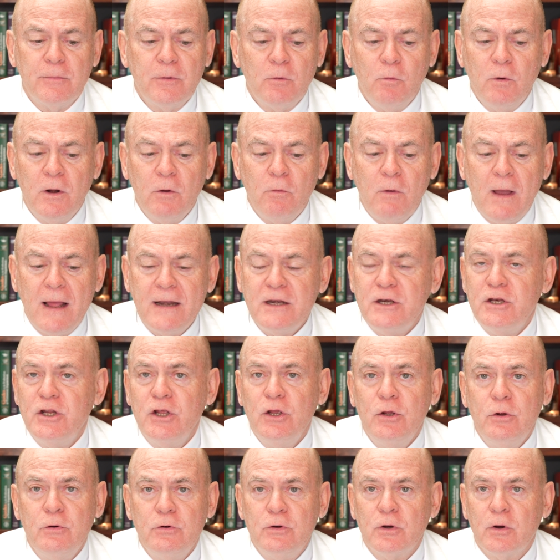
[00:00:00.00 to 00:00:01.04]
But what do I
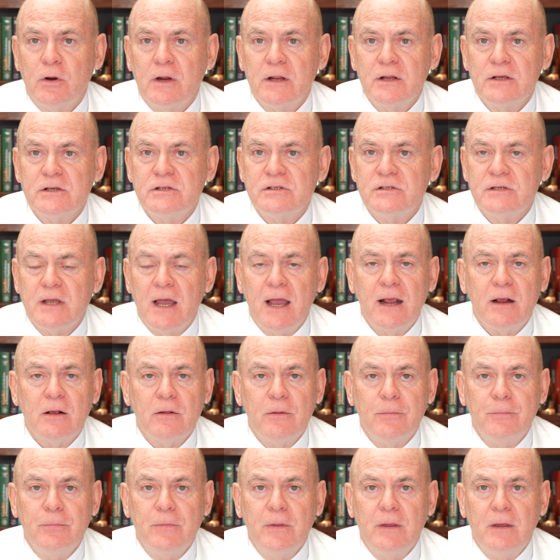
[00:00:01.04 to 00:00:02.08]
do during this
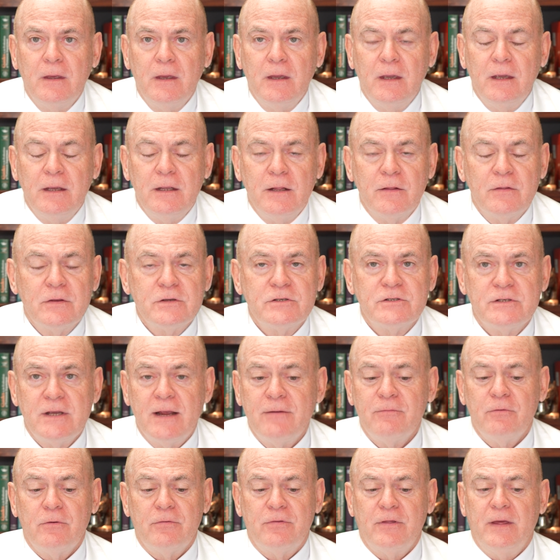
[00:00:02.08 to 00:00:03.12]
cycle? There's
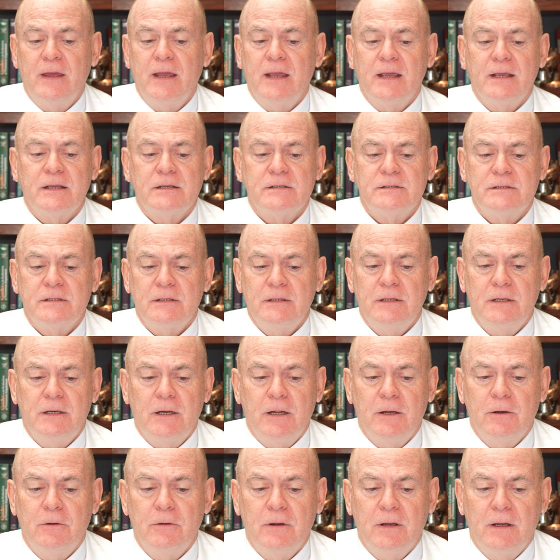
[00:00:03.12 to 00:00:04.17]
several things.
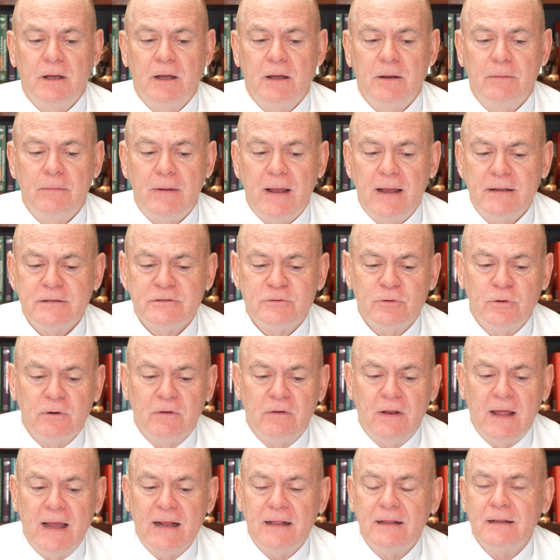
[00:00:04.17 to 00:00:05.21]
I sort of
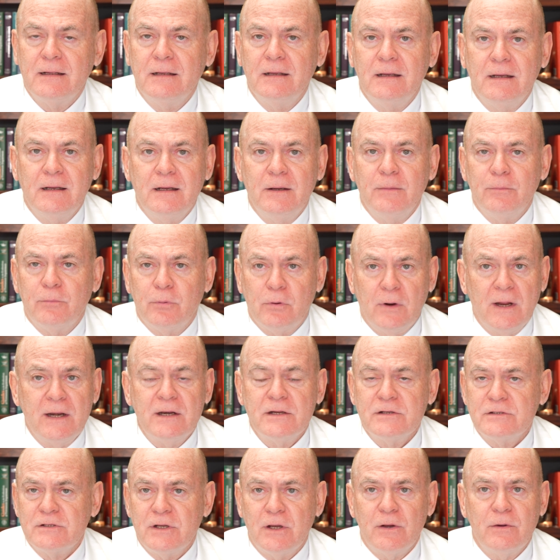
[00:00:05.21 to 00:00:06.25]
like
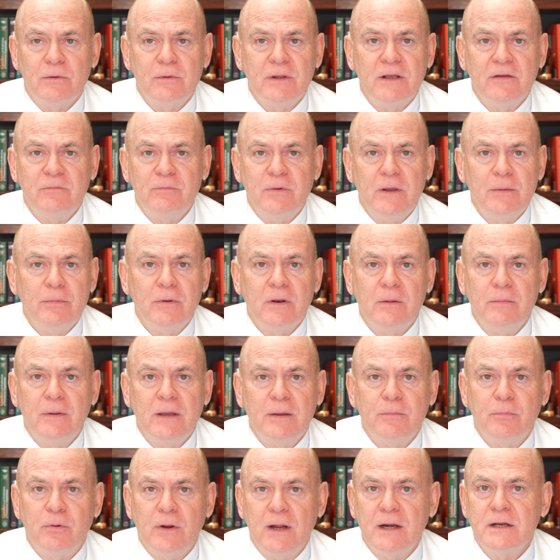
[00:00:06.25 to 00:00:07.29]
prednisone, give people a
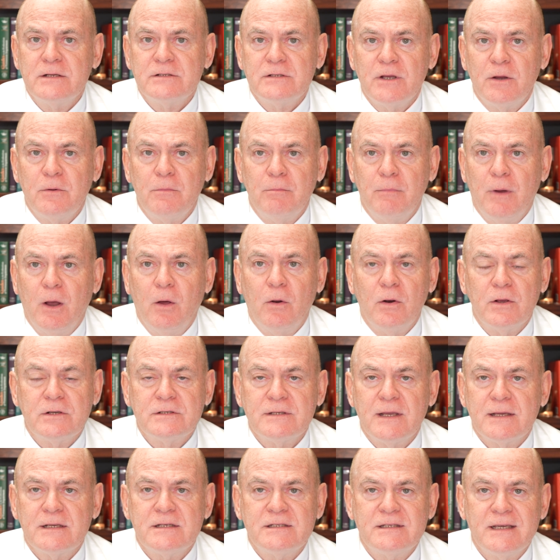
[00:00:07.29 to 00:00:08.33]
big prednisone
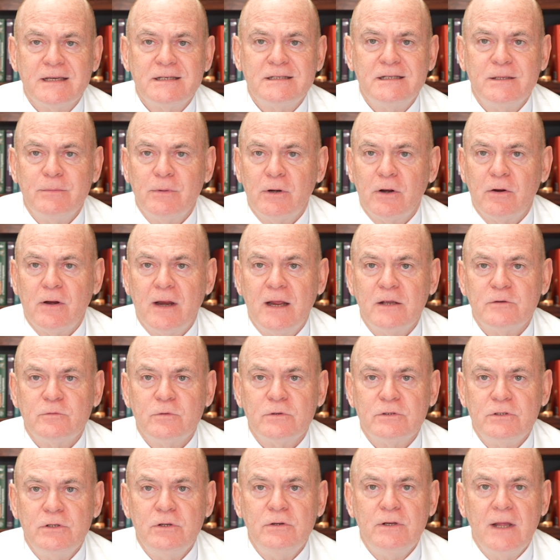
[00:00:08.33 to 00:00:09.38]
bolus, like 60 milligrams
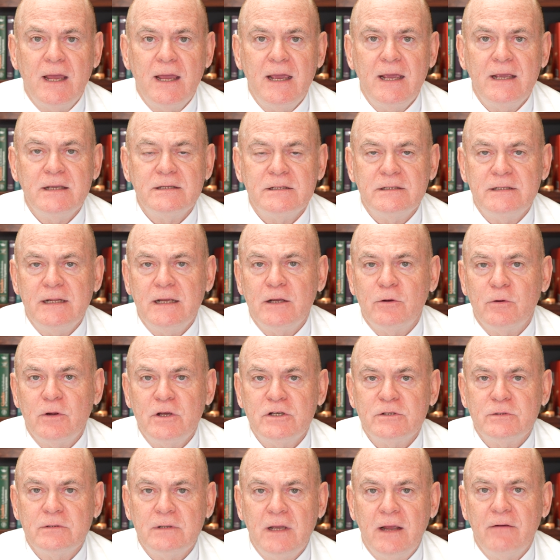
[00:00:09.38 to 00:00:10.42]
for 2 days and
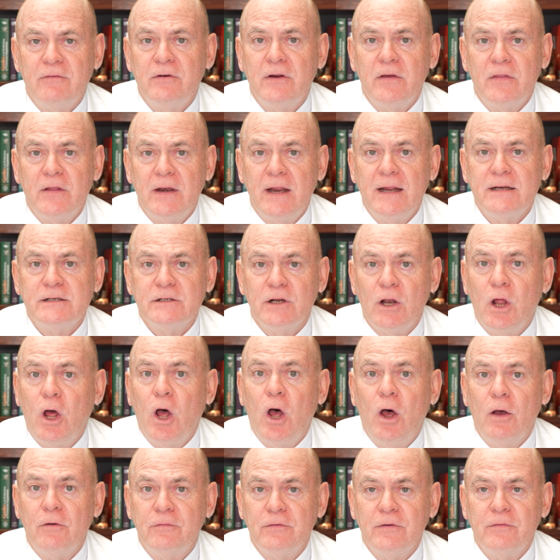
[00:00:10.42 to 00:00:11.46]
decrease every other day till
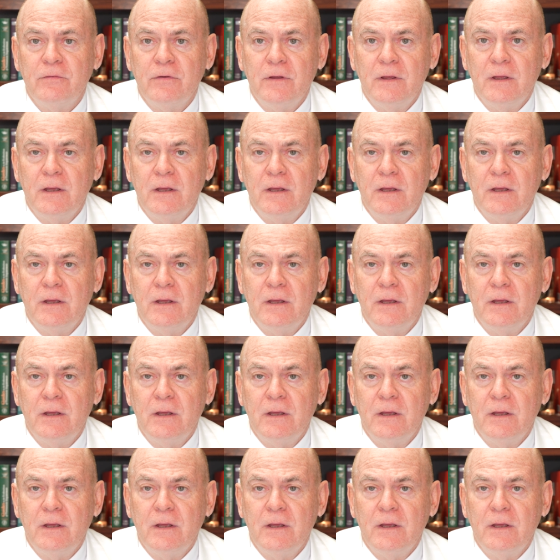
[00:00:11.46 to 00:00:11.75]
off.